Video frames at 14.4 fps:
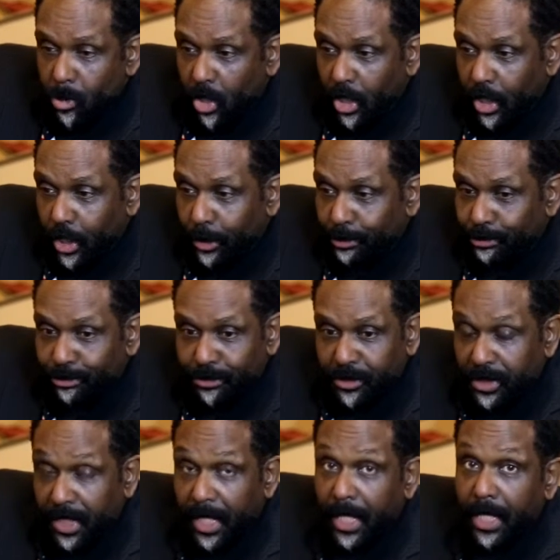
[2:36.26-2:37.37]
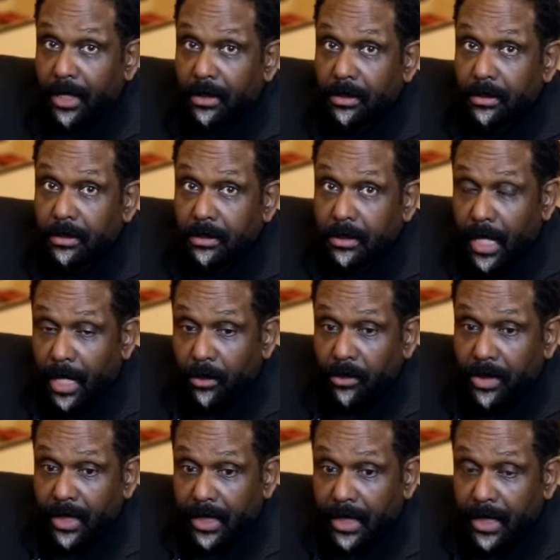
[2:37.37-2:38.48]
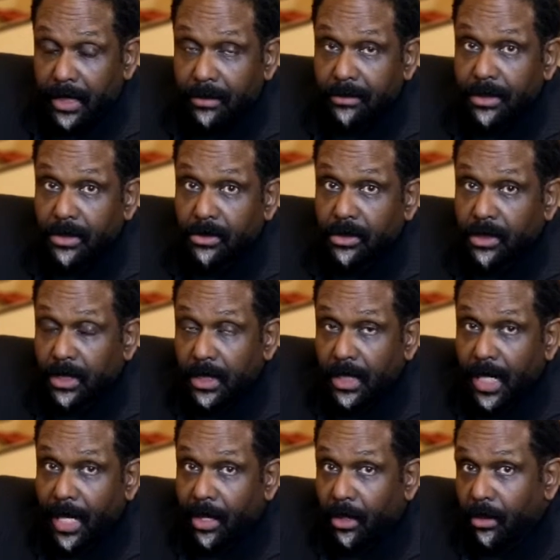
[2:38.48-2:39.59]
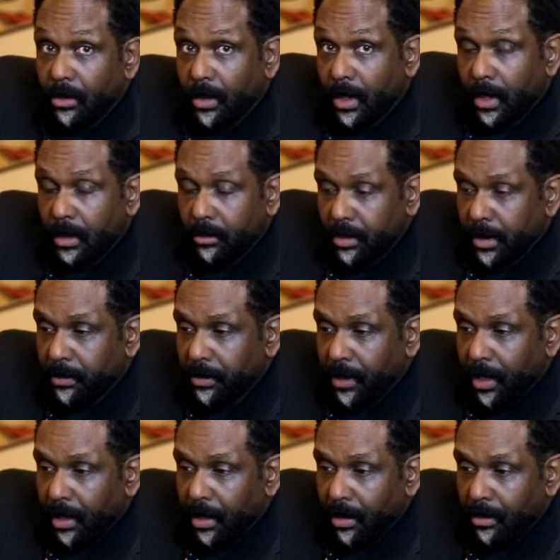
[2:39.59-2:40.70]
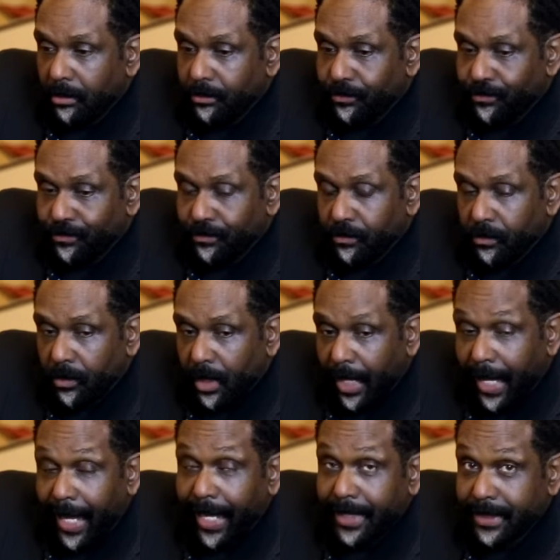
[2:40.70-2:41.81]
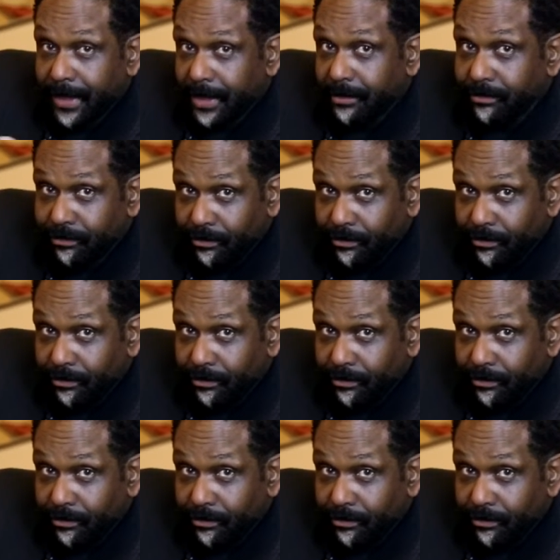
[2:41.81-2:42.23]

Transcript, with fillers: Um, today in the time we live, and you see how people are acting,